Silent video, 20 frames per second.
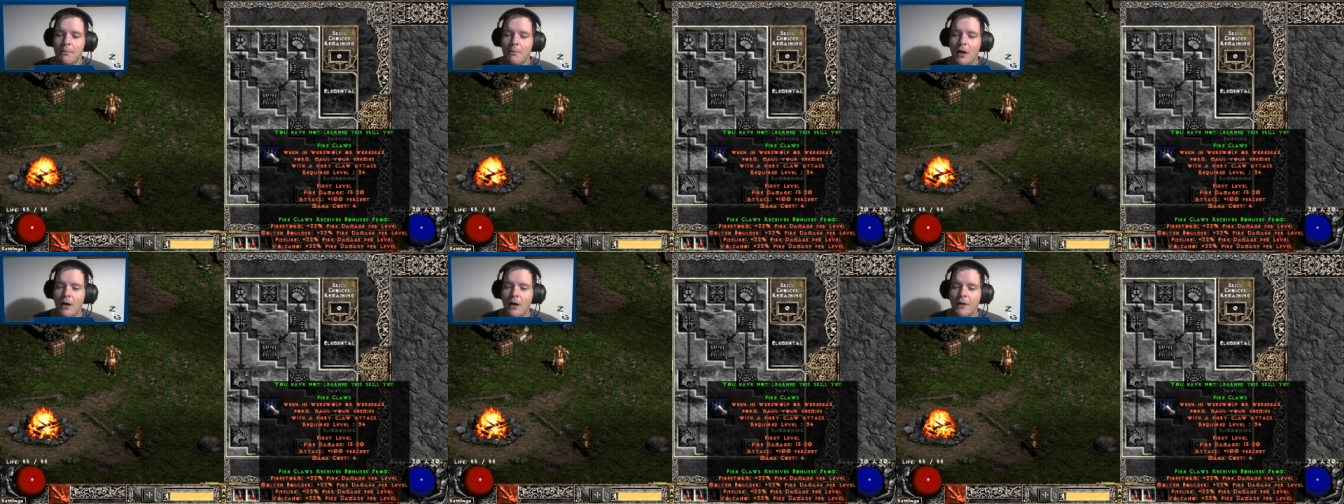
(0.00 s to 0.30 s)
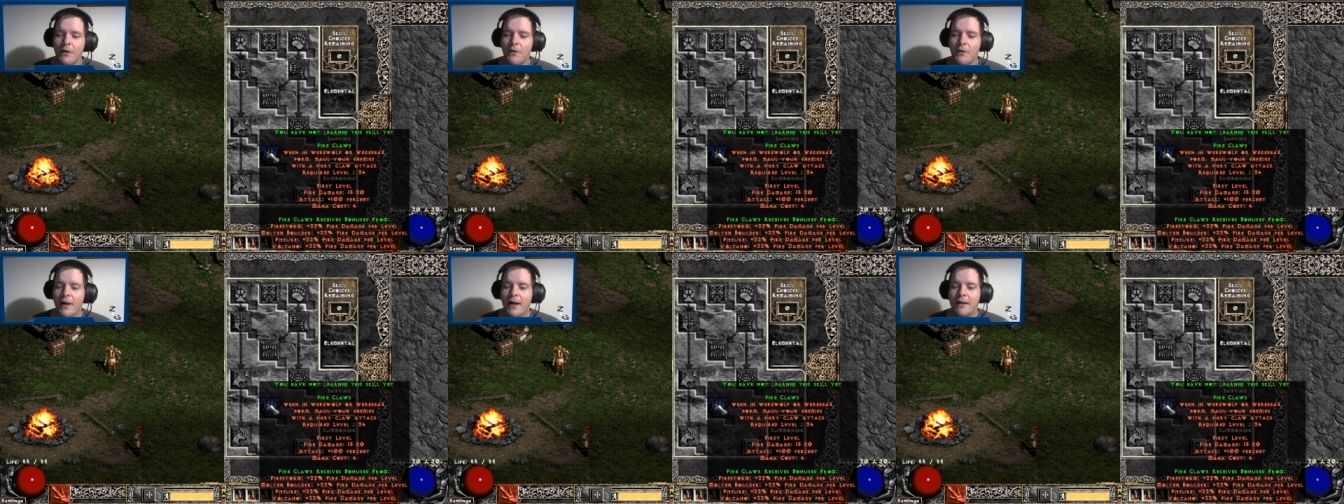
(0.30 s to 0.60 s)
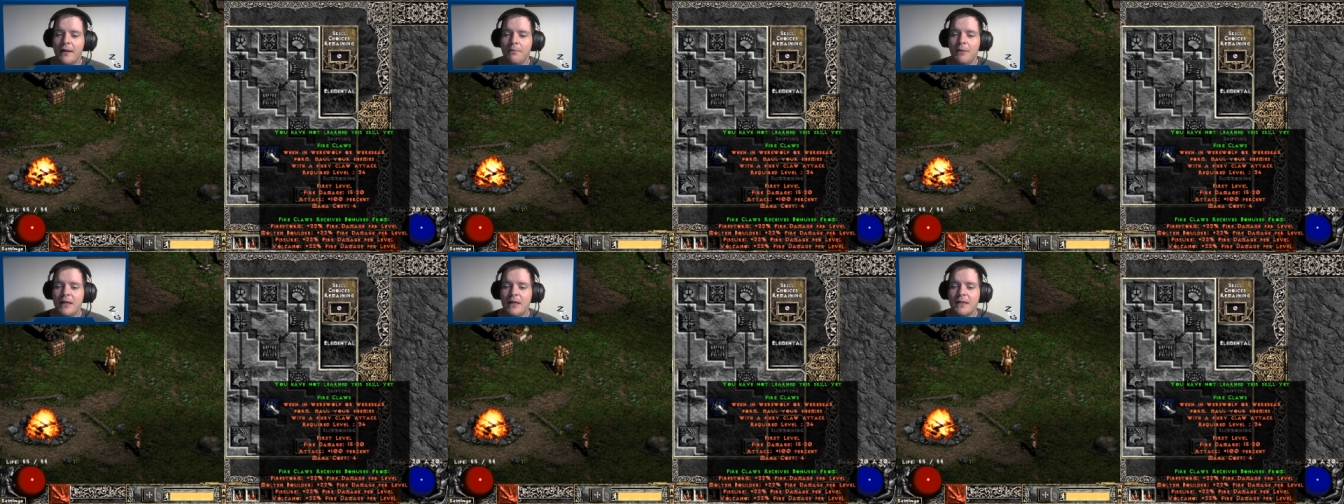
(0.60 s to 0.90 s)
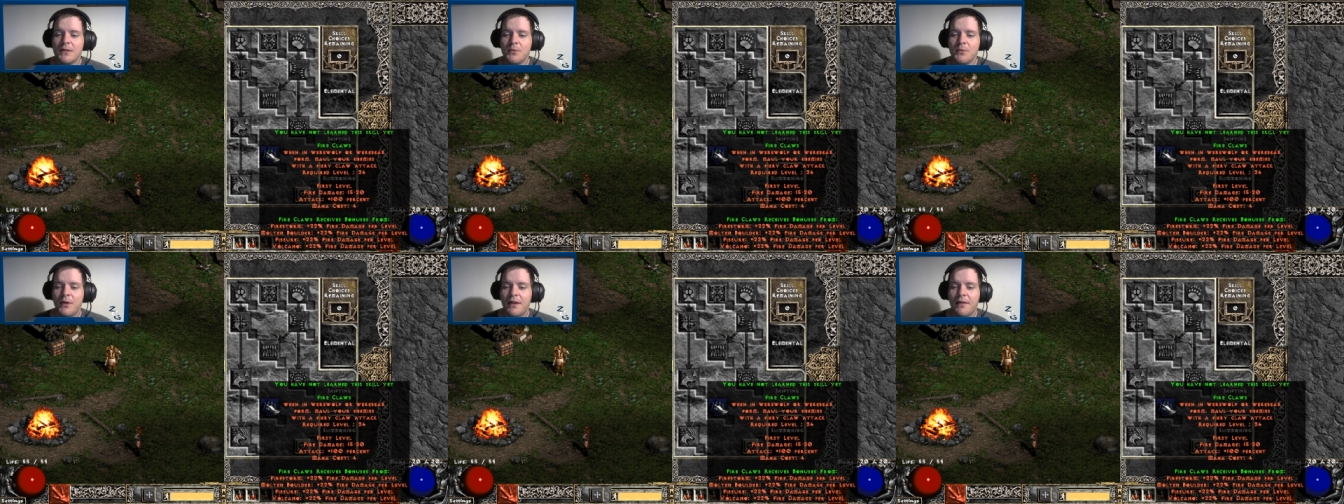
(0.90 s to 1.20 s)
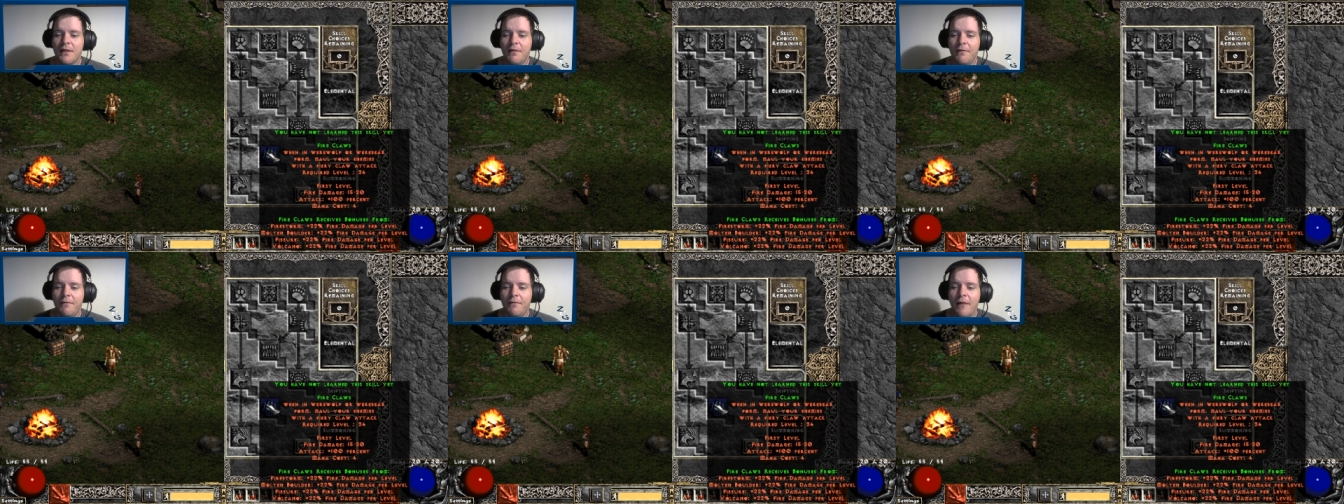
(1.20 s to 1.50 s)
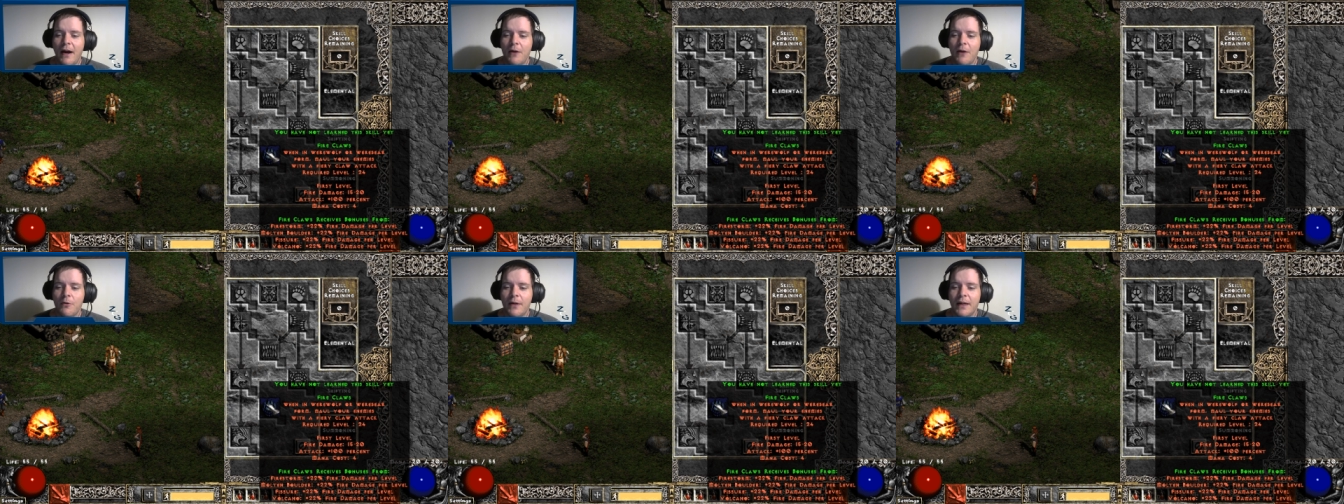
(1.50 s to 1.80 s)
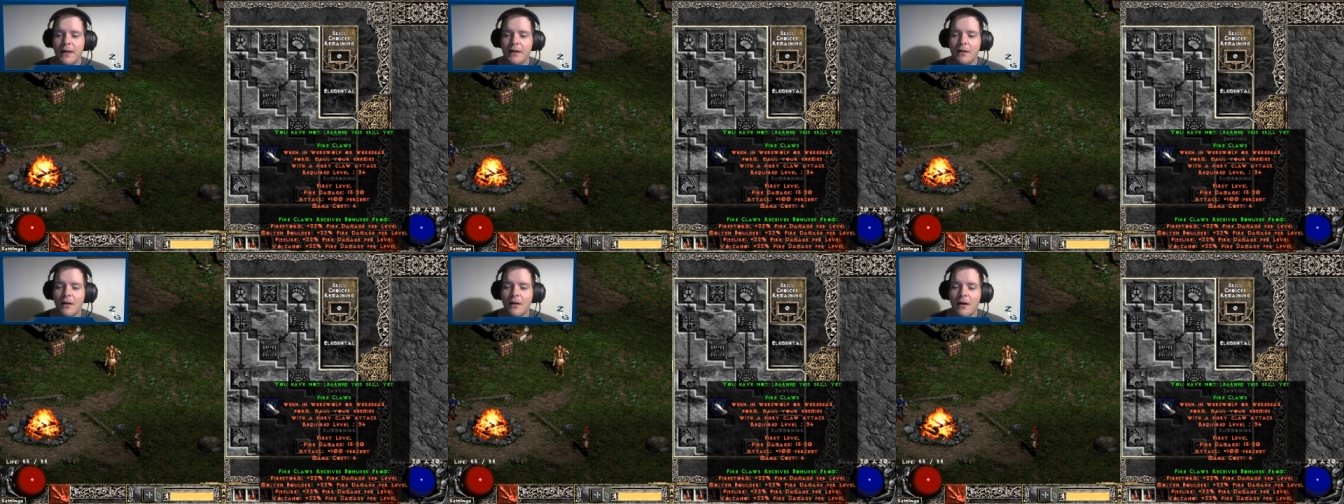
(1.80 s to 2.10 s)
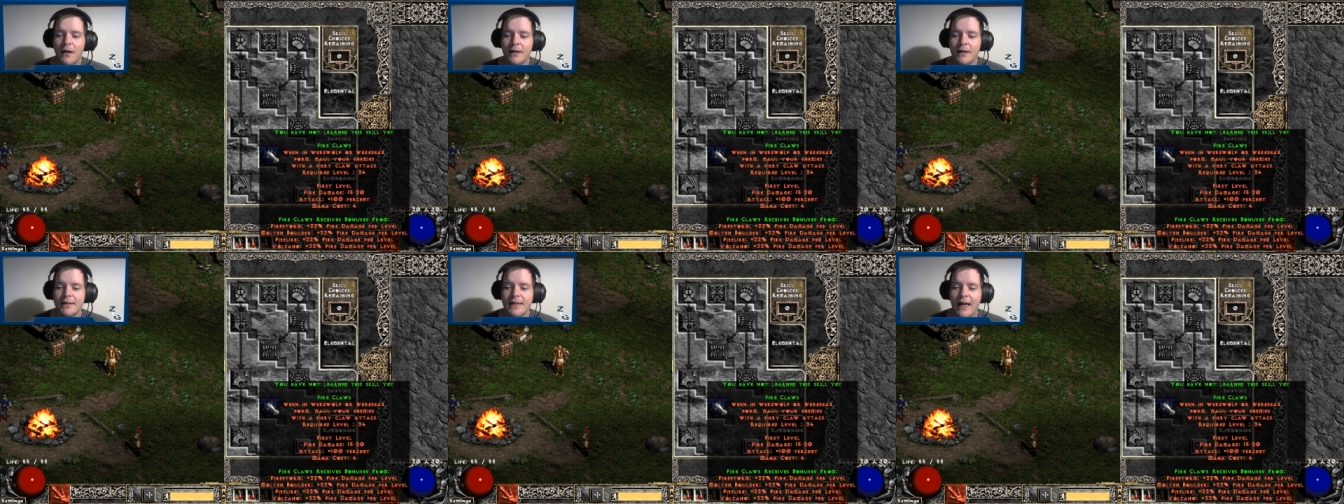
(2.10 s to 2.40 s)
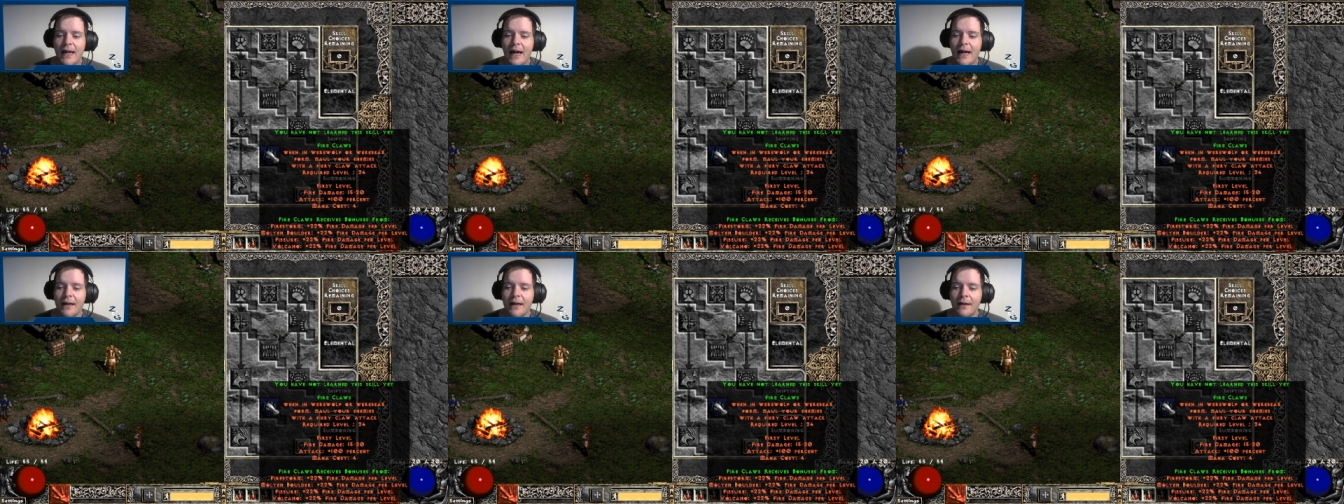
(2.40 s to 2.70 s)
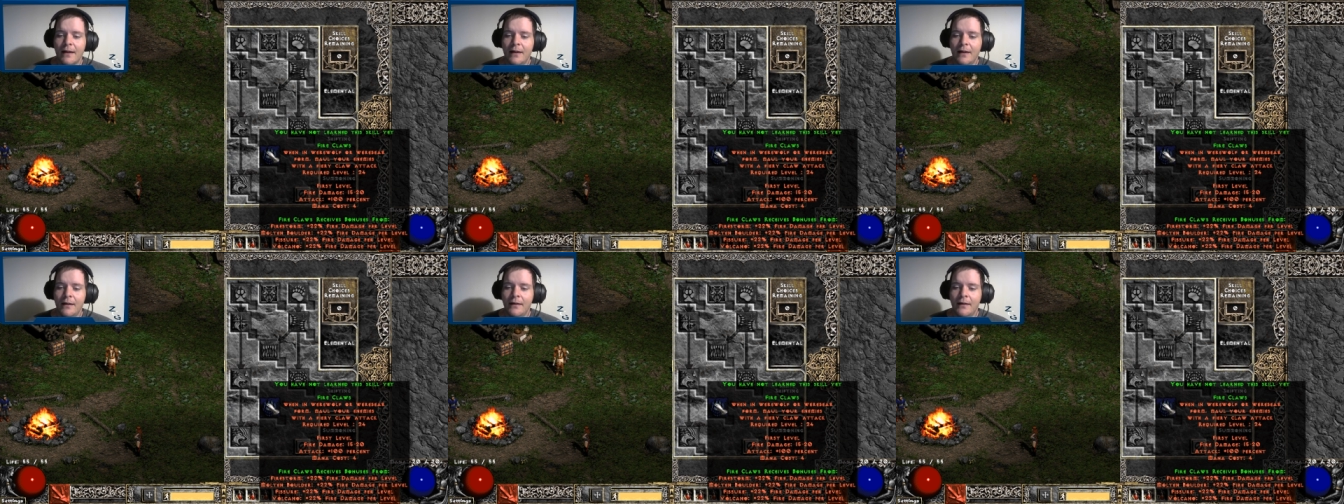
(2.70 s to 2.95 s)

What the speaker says: maul your enemies with Fiery Claw attack.